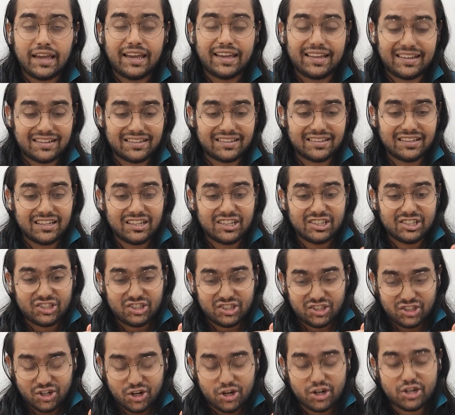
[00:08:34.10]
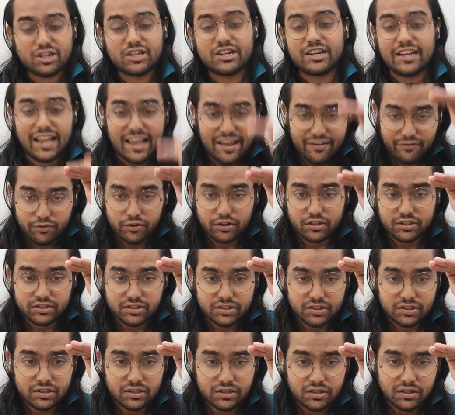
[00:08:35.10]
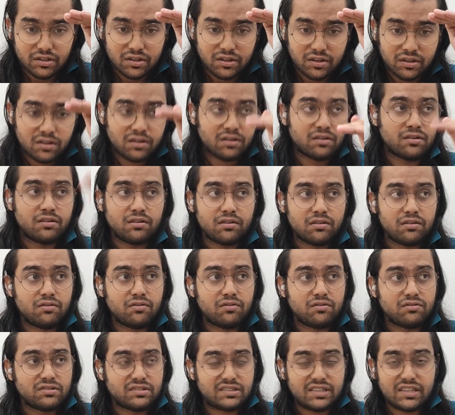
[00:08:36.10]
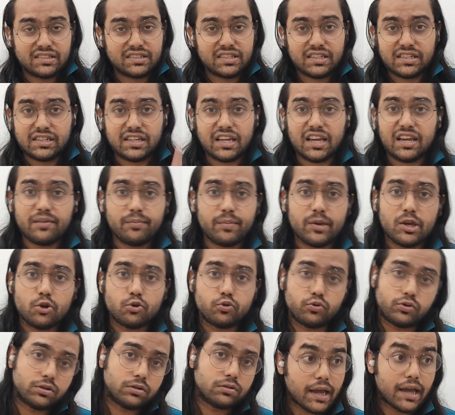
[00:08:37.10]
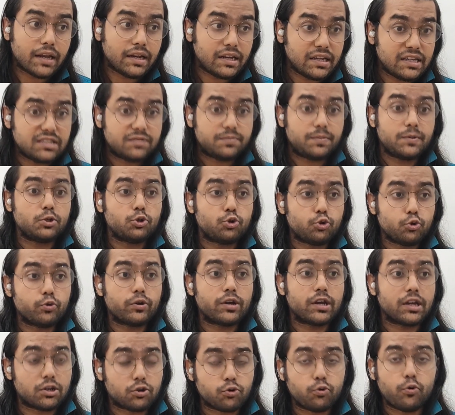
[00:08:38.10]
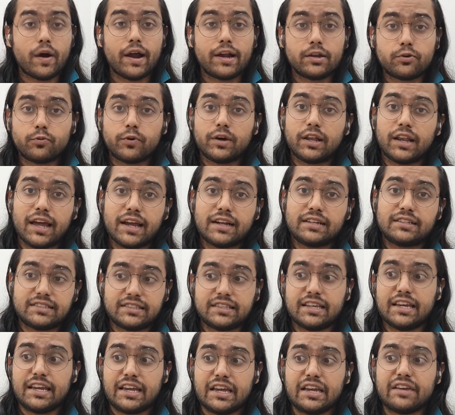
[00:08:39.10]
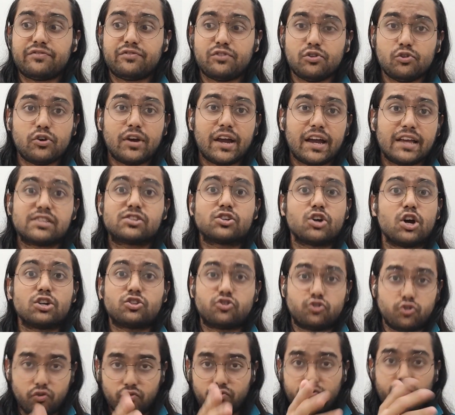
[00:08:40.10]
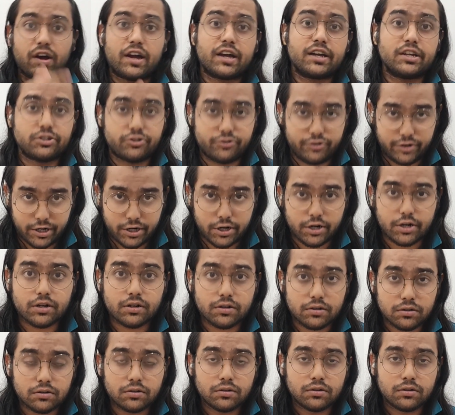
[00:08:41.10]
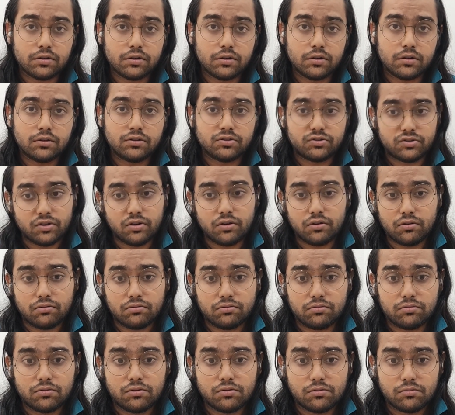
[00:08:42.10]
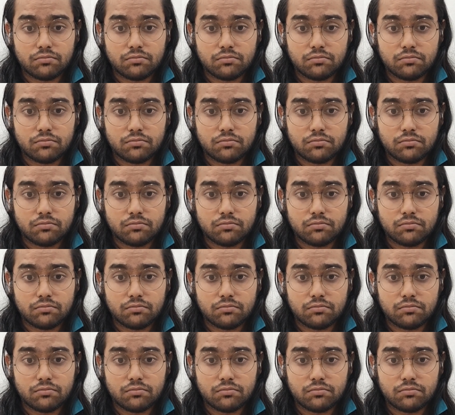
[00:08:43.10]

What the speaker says: in certain levels since he debuted, and he's been doing it quite well, I'd say, if you guys got so fucking triggered. So